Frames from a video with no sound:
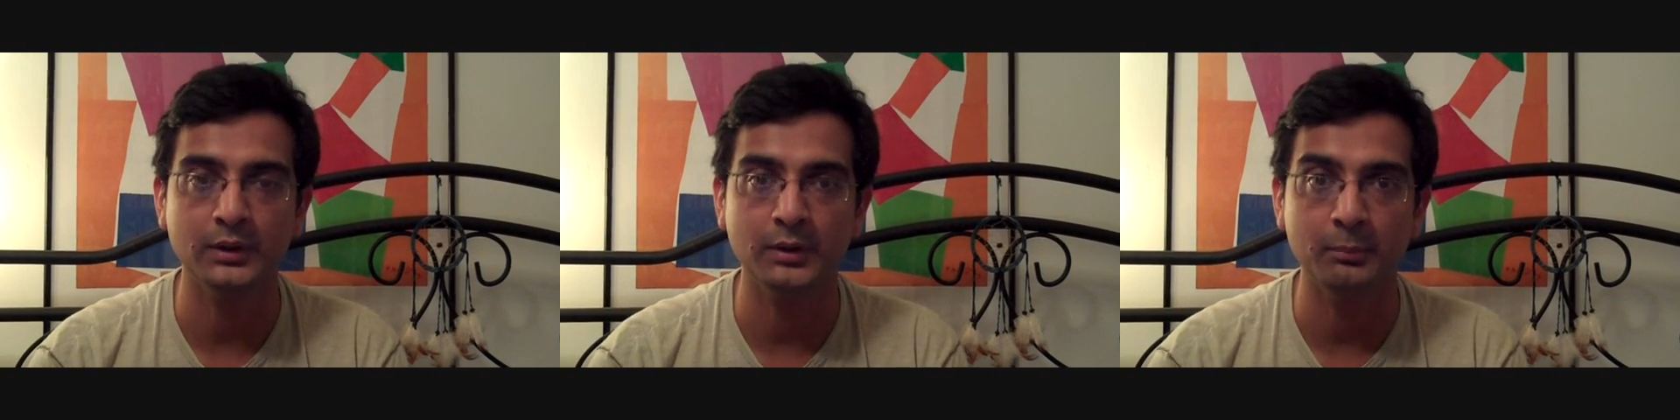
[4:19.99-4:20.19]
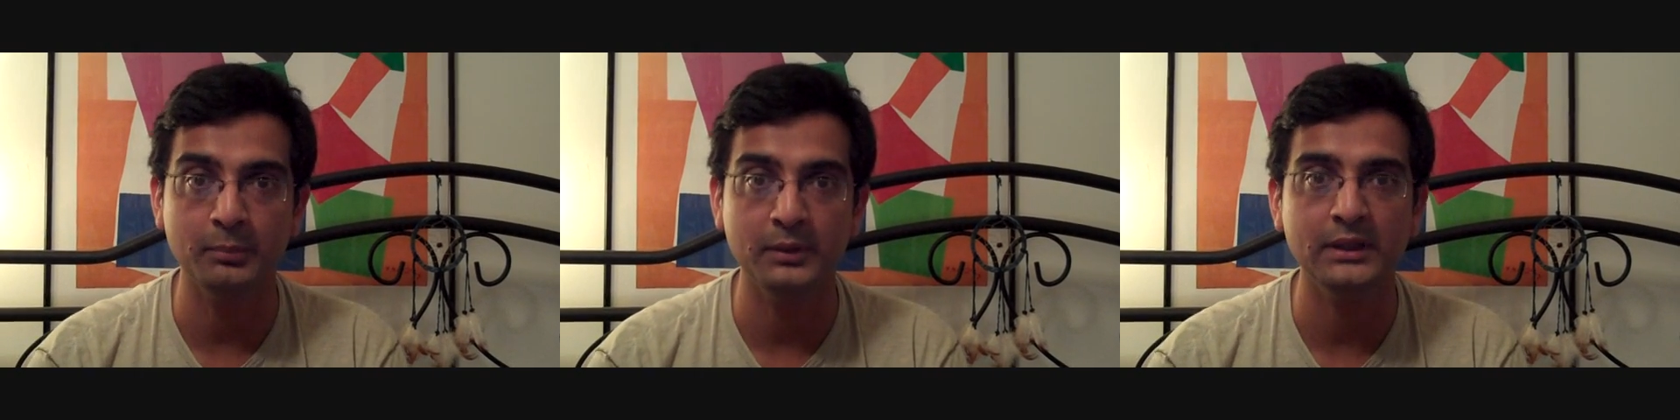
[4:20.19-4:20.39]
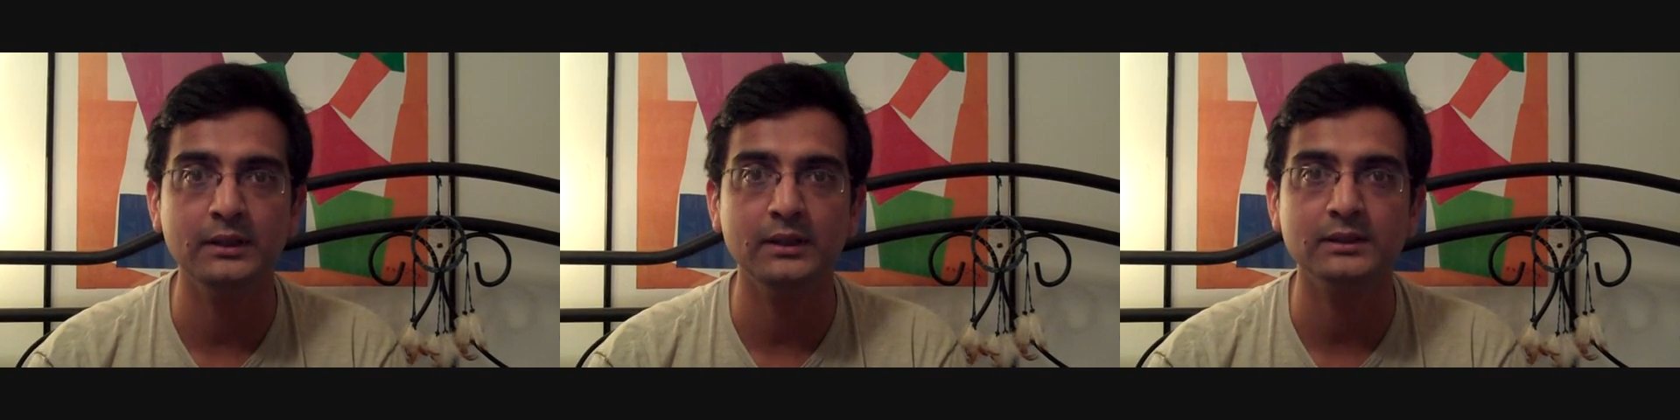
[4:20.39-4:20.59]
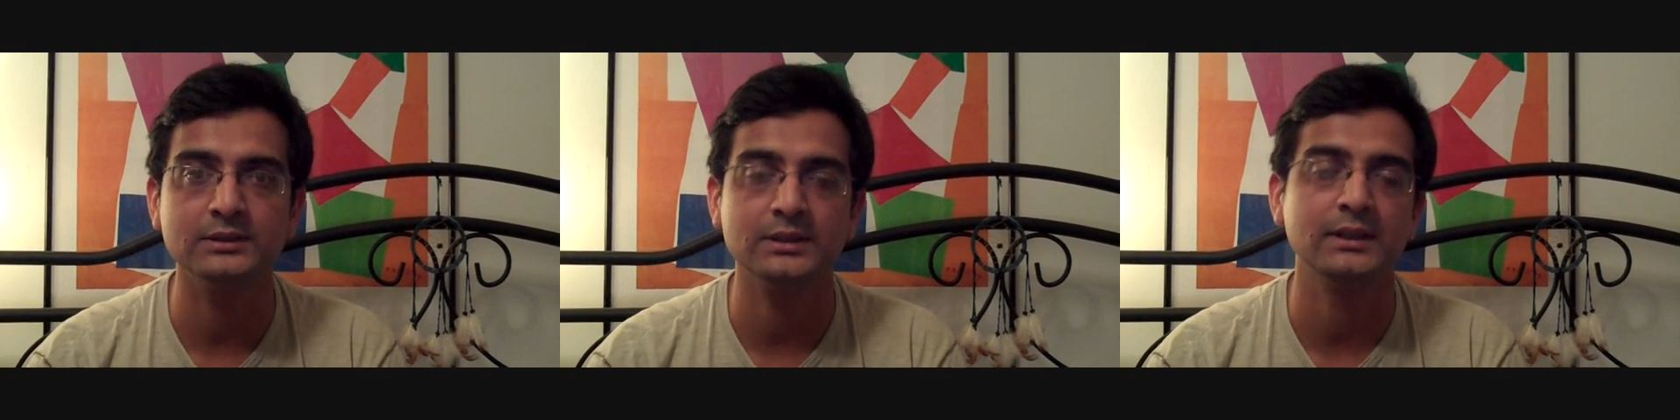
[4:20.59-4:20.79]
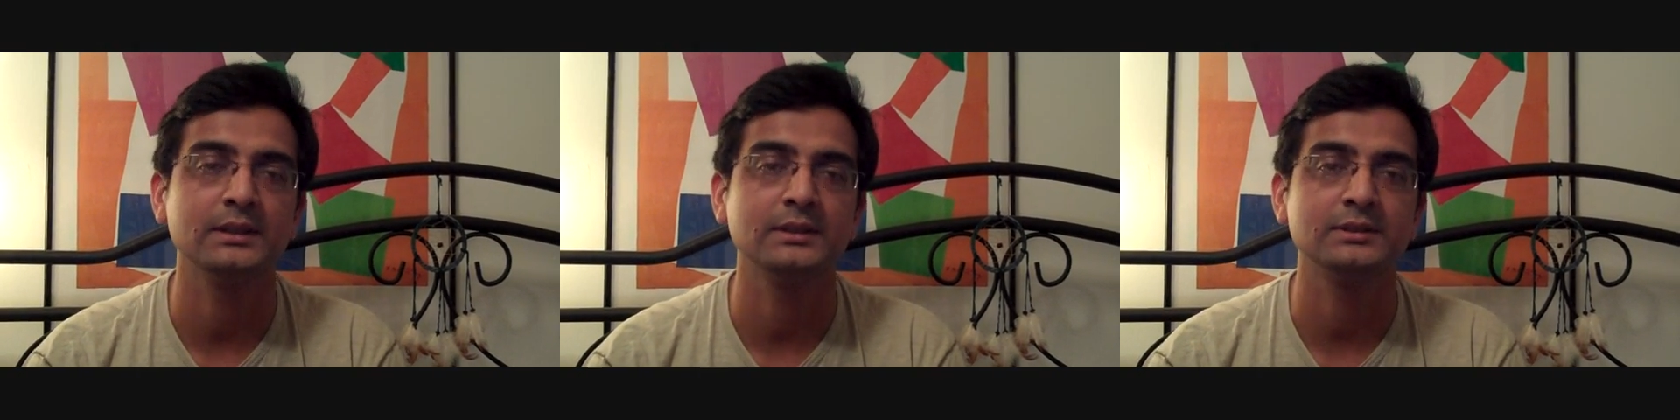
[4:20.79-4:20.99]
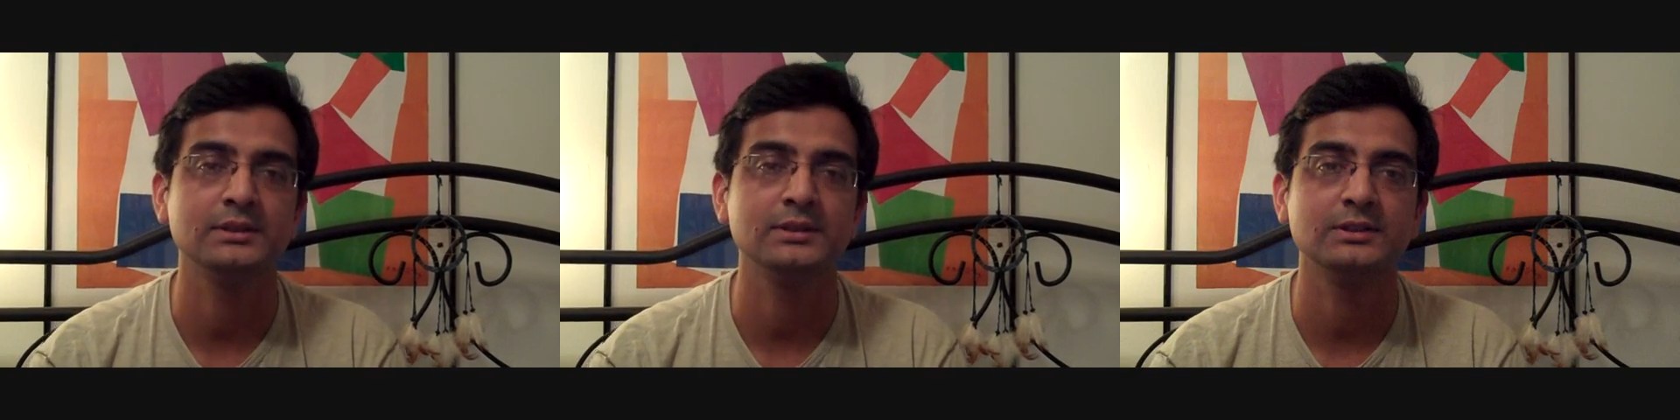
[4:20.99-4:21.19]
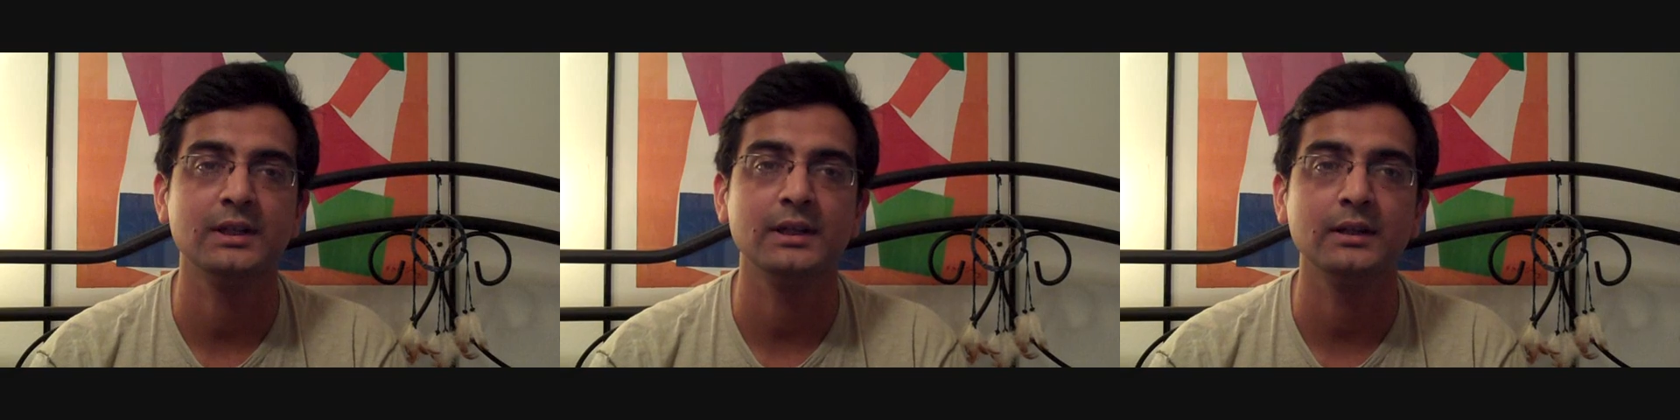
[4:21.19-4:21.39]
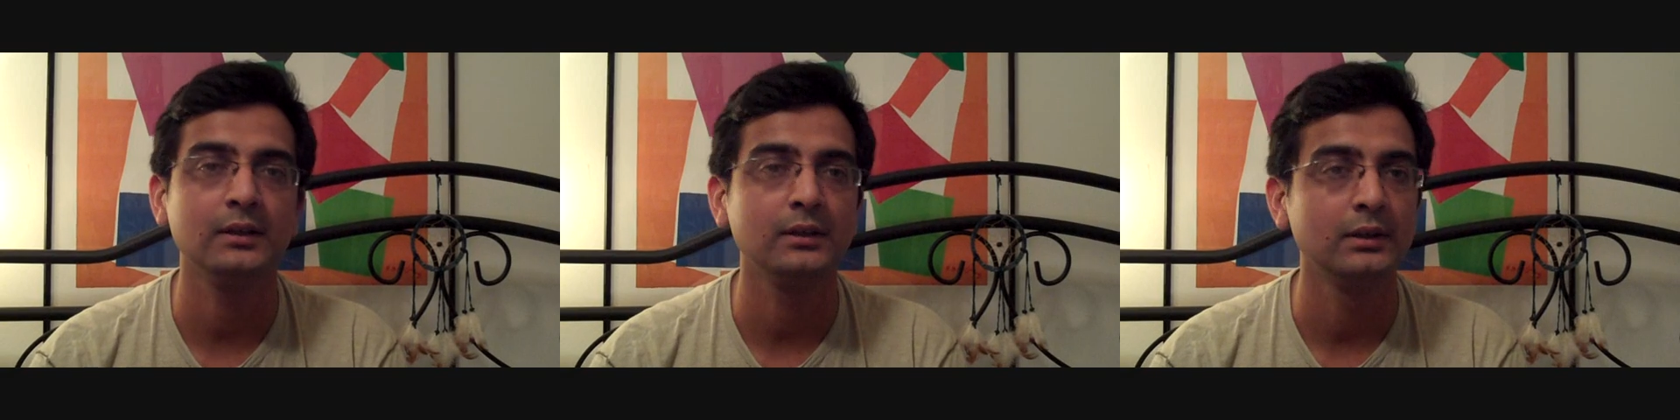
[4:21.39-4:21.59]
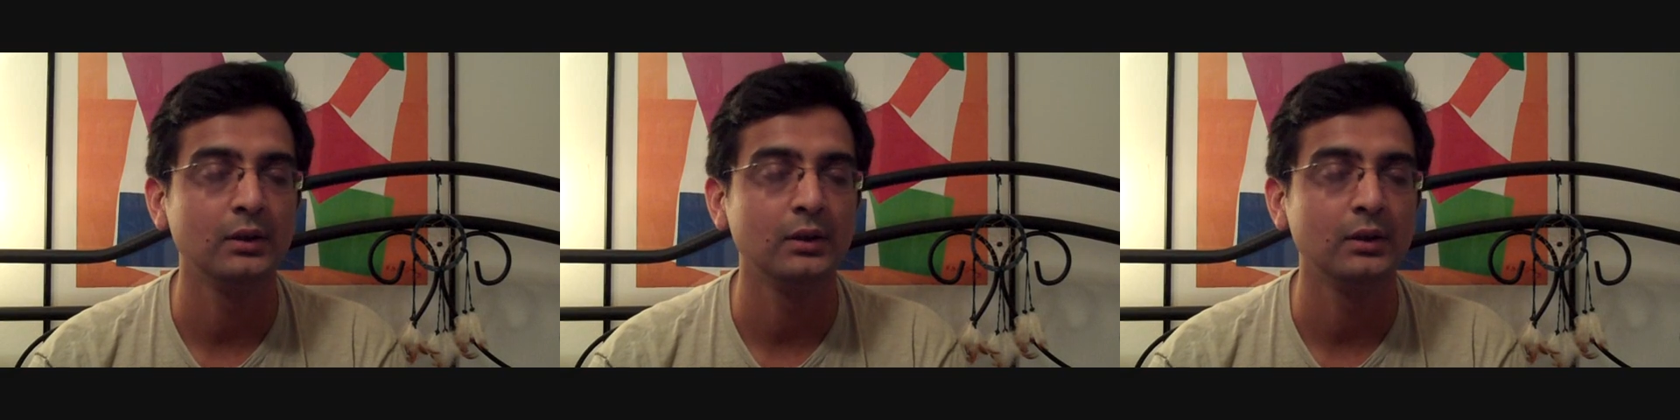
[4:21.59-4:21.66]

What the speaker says: repeat a sentence they said,